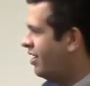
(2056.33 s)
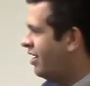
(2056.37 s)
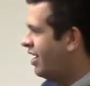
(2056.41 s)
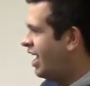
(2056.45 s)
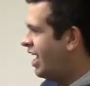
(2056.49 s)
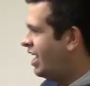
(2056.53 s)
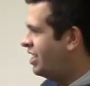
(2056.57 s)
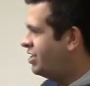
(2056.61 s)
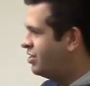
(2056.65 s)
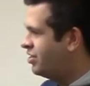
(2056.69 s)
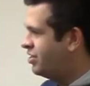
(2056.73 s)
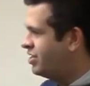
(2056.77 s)

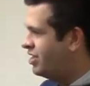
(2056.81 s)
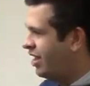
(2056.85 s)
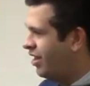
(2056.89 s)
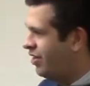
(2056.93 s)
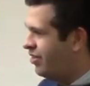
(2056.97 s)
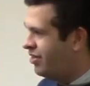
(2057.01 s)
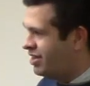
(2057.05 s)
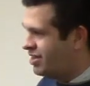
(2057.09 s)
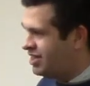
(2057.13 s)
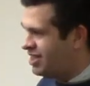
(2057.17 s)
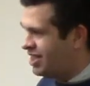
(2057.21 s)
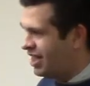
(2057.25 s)
Ask yourself
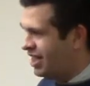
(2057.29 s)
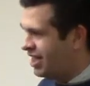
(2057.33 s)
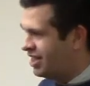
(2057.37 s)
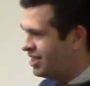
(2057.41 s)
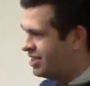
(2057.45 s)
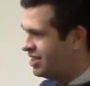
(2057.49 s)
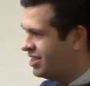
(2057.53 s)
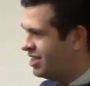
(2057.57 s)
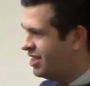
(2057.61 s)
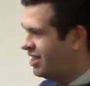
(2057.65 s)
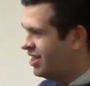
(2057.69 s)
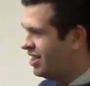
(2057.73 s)
these things.
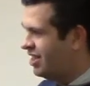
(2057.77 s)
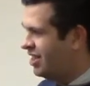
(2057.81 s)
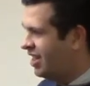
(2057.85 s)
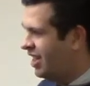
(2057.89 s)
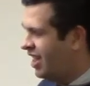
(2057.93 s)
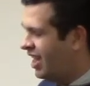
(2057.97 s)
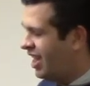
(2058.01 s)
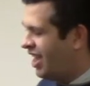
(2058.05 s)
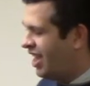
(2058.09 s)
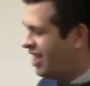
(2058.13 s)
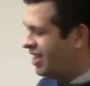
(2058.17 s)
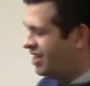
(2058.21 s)

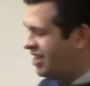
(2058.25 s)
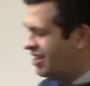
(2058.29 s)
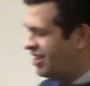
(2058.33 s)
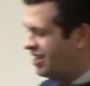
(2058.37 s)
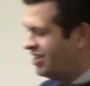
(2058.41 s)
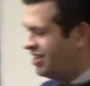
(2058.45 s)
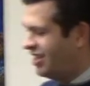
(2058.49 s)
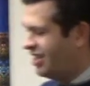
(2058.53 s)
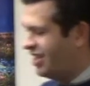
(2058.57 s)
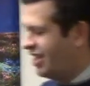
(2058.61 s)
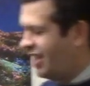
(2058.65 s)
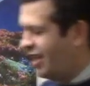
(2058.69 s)
And
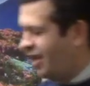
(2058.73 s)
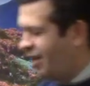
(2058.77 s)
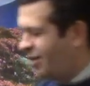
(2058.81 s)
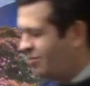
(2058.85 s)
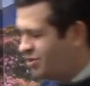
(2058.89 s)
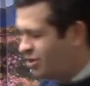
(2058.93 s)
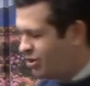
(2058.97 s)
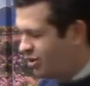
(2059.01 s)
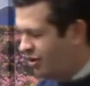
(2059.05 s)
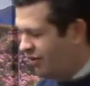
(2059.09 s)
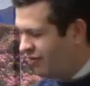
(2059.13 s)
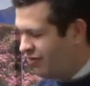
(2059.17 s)
then I'm
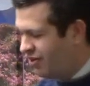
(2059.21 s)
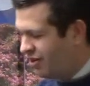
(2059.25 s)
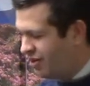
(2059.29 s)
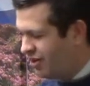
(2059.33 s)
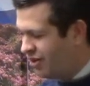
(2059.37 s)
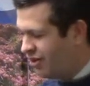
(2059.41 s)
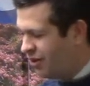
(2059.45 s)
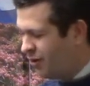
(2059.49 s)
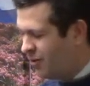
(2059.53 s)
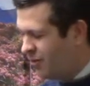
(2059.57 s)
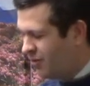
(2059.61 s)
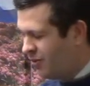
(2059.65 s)
sure if
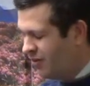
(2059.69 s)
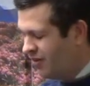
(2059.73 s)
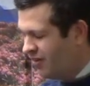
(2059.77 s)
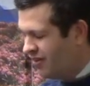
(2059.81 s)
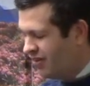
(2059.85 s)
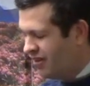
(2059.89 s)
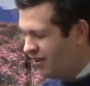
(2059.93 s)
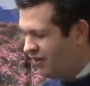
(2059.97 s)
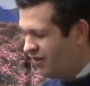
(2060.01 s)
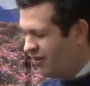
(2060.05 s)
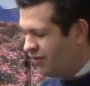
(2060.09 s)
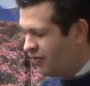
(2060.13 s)

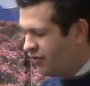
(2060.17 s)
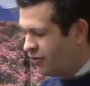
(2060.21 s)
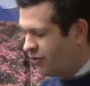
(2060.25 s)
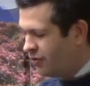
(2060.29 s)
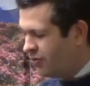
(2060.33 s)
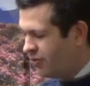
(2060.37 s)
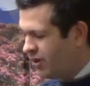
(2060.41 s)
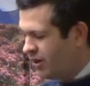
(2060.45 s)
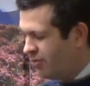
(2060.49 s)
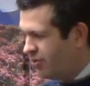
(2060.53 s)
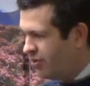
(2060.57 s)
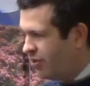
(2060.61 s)
you
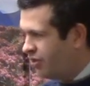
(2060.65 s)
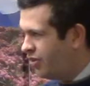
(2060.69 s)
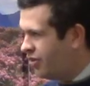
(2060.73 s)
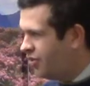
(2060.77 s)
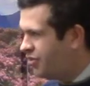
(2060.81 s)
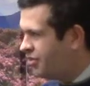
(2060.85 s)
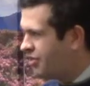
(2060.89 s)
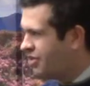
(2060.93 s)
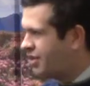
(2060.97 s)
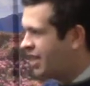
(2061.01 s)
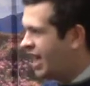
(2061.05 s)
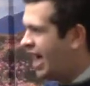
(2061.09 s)
remember the
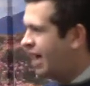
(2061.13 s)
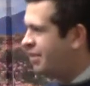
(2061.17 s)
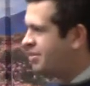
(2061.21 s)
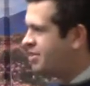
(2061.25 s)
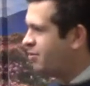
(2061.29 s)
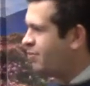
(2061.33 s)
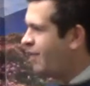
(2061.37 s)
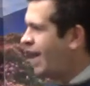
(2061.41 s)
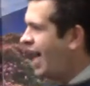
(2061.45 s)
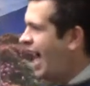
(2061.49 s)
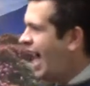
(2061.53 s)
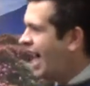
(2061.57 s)
times
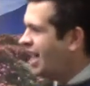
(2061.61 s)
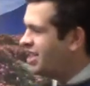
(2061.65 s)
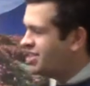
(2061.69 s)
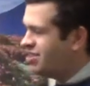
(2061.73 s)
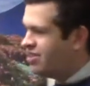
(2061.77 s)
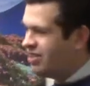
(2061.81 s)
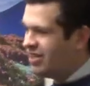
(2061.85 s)
of the past,